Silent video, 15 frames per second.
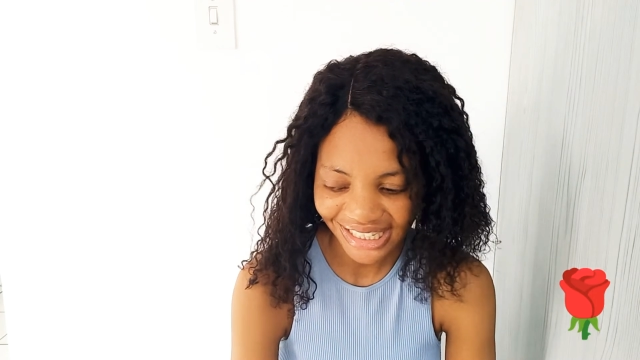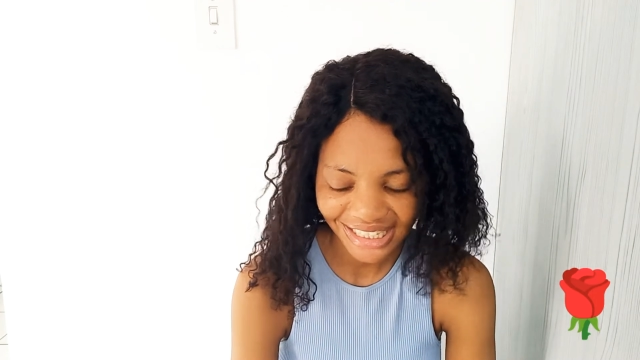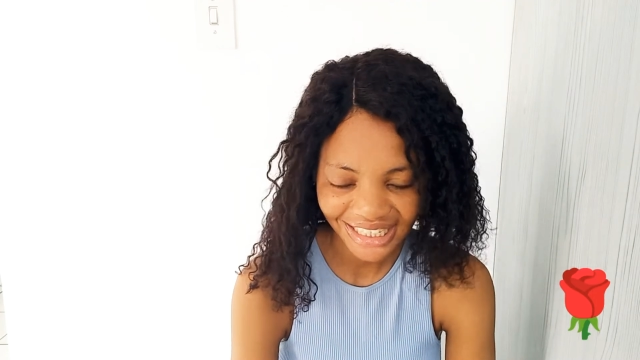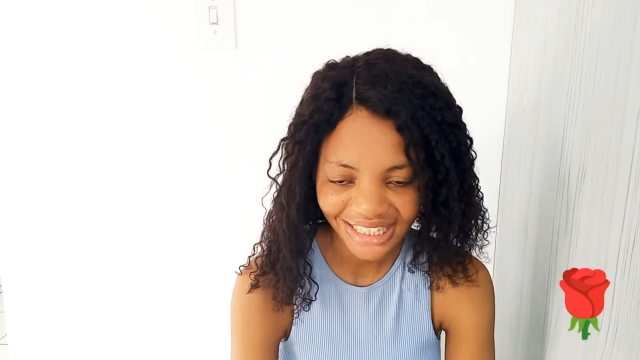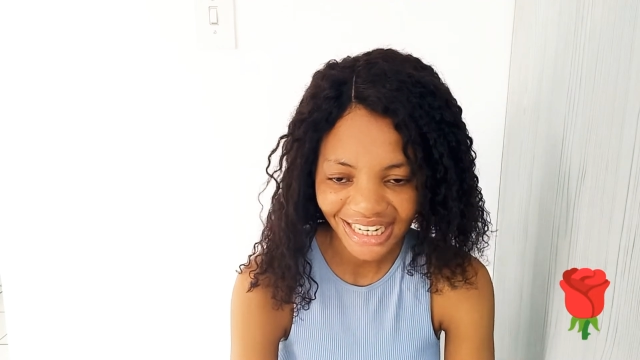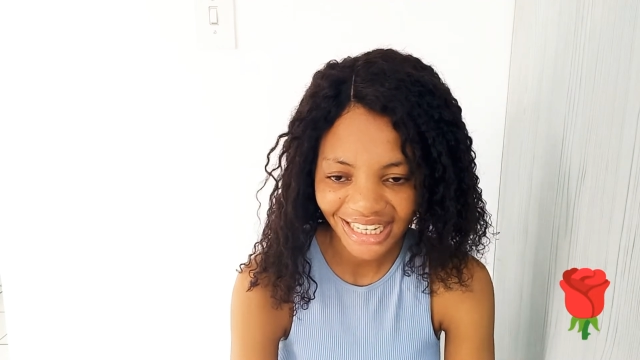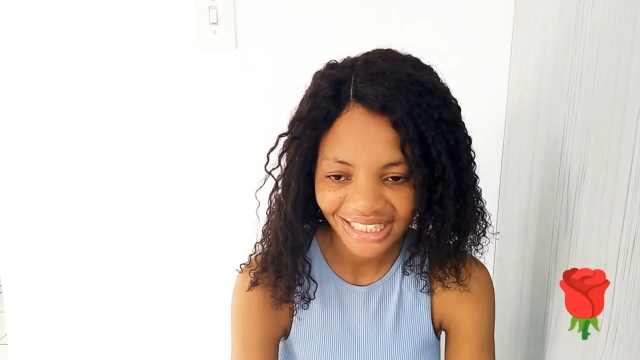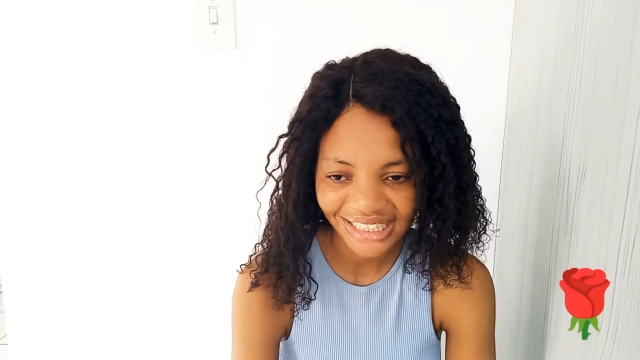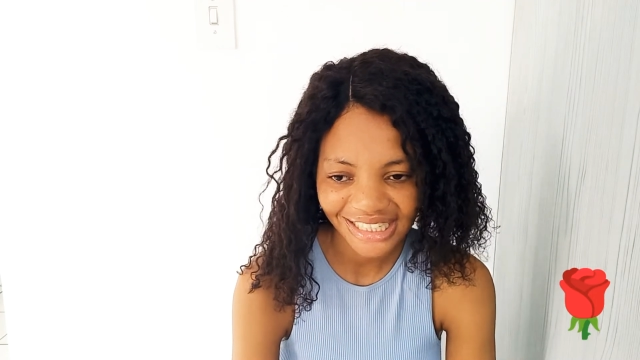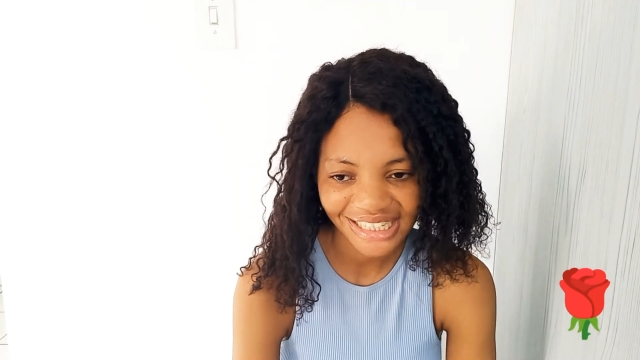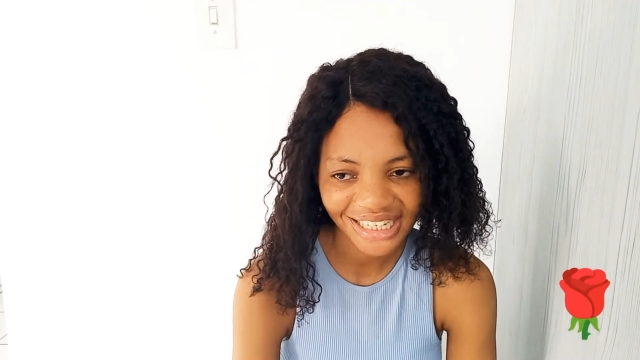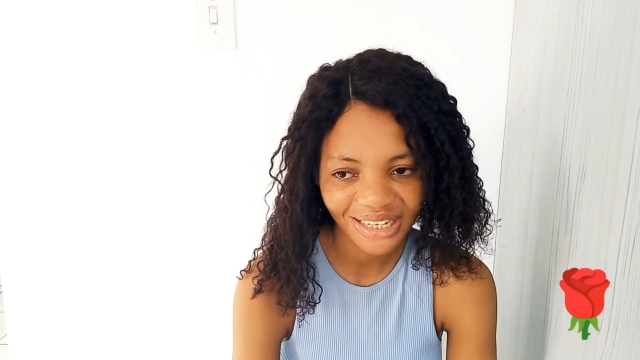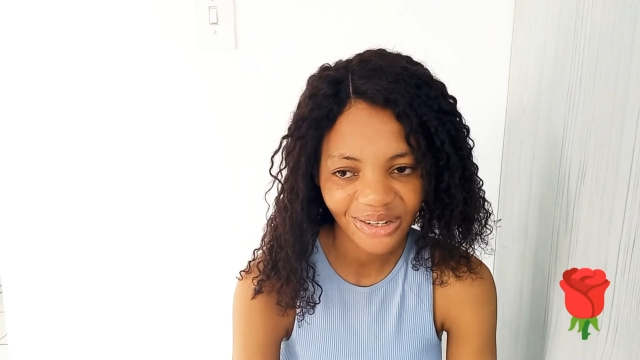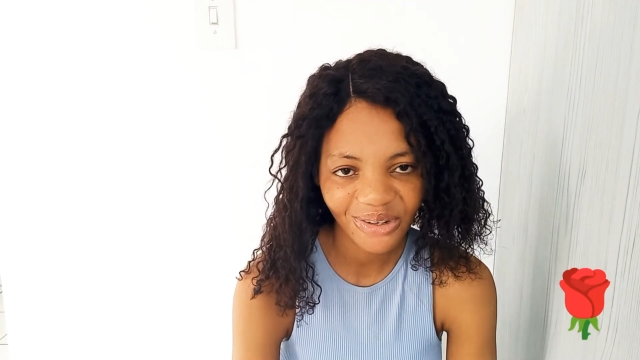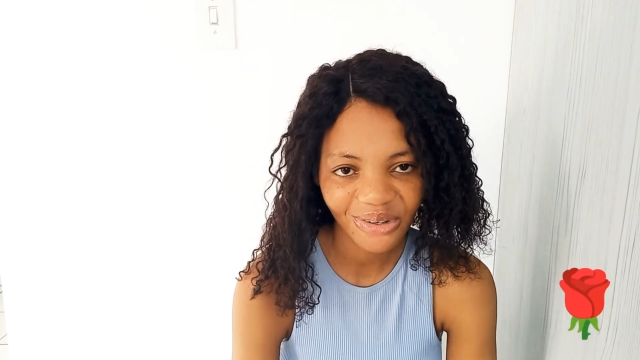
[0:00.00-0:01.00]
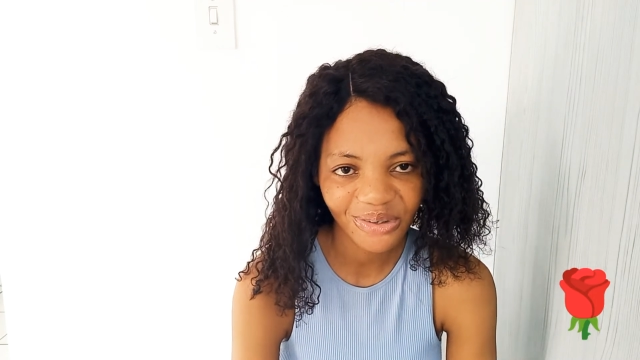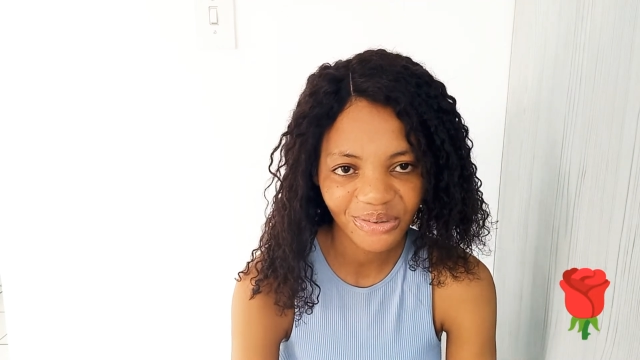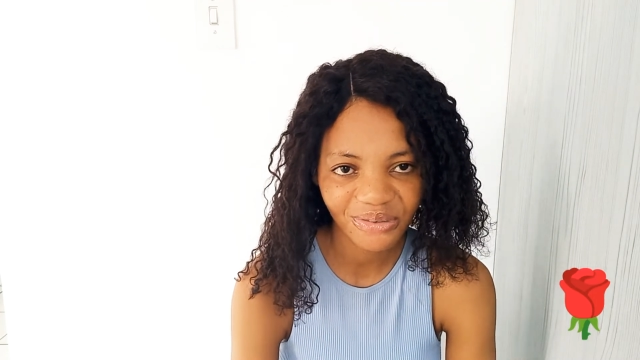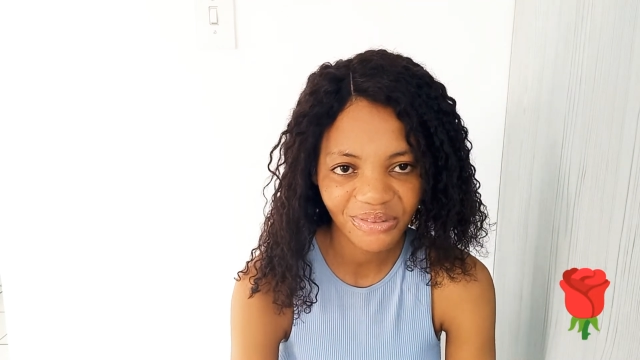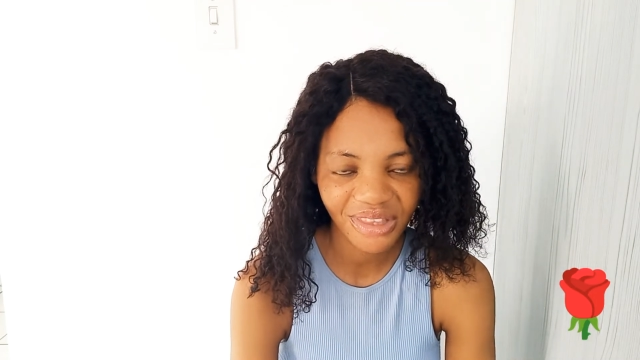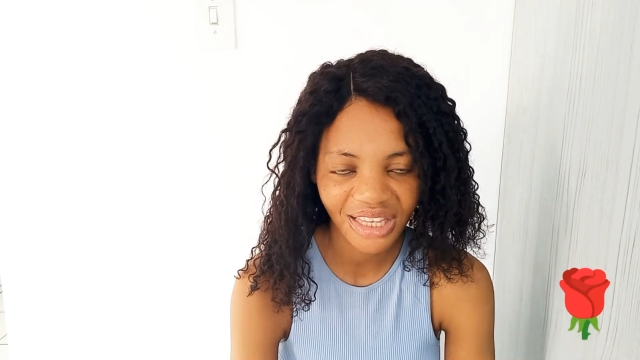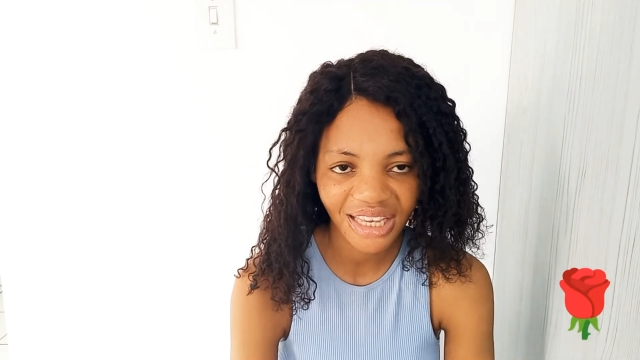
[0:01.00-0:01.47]
I didn't understand a lot
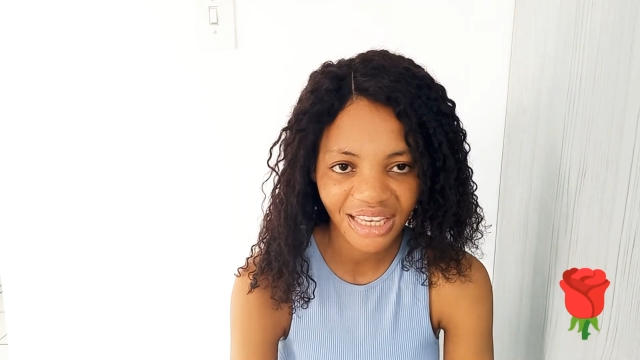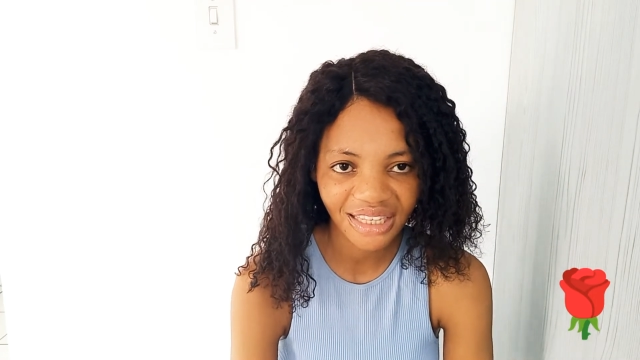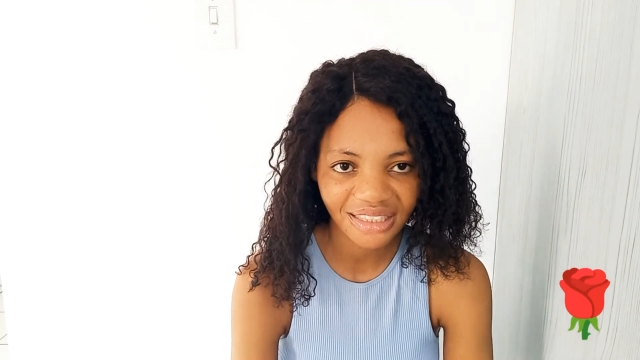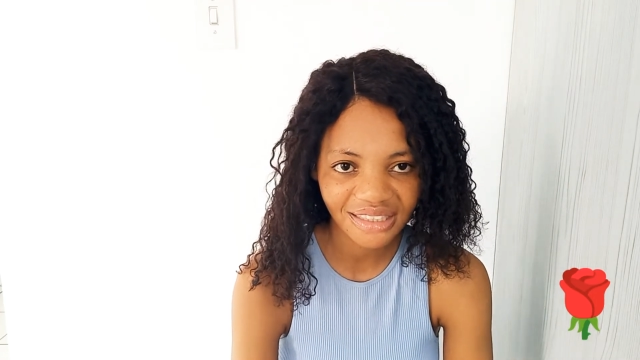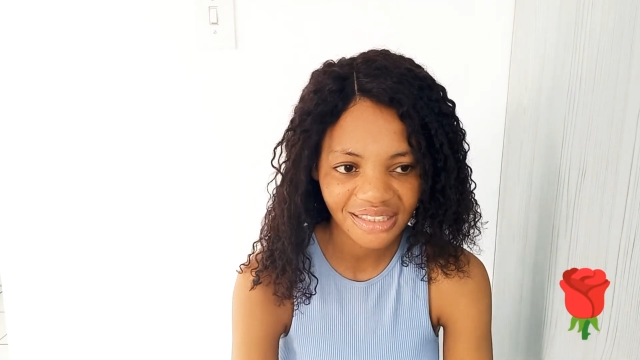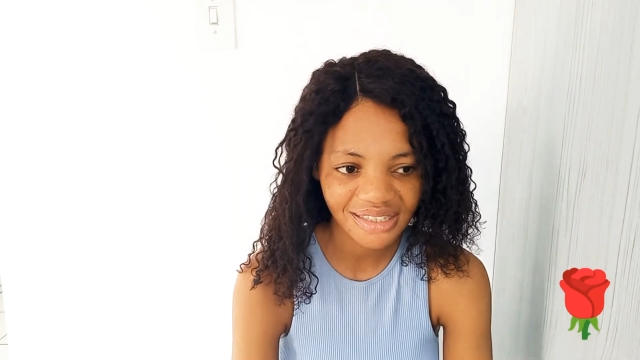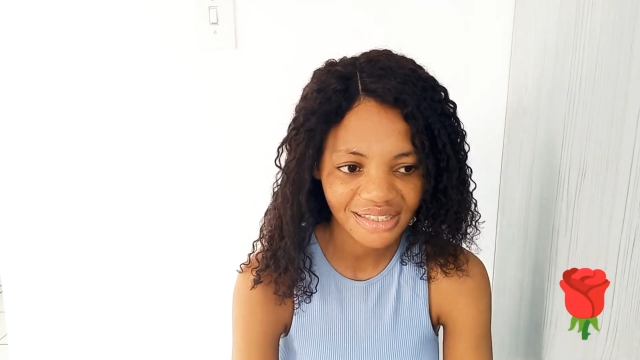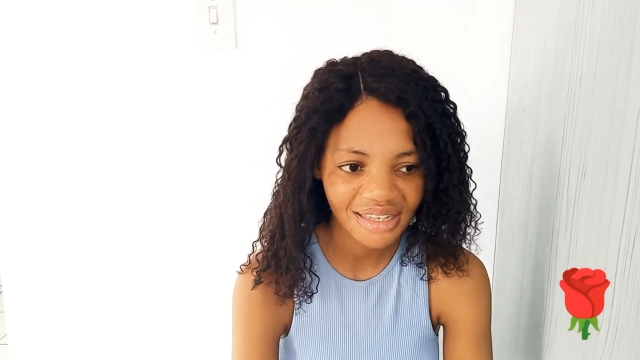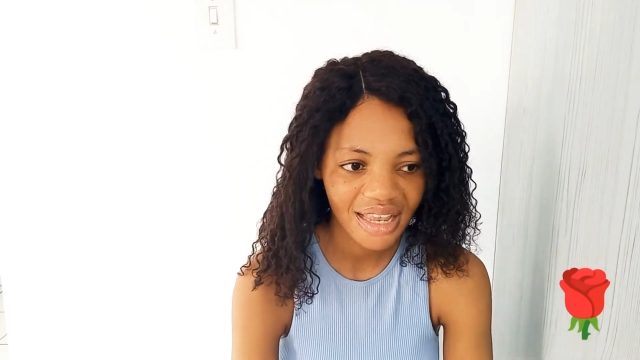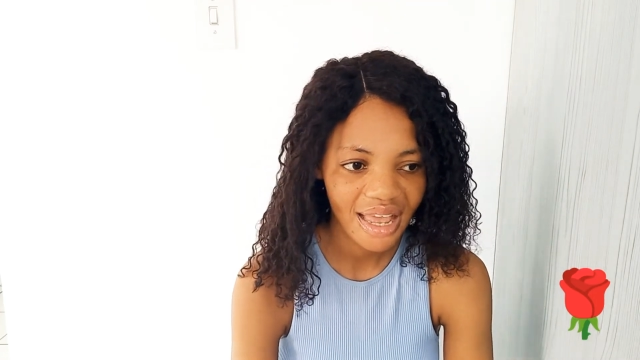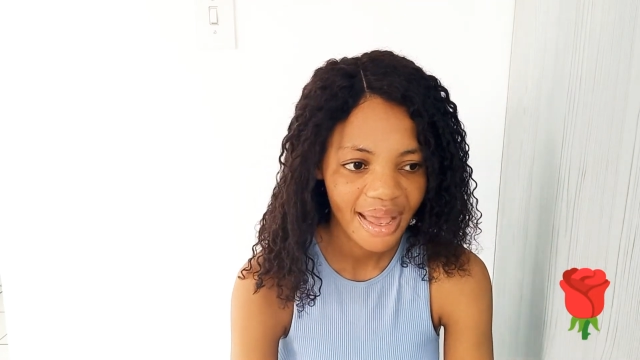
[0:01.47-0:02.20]
of things.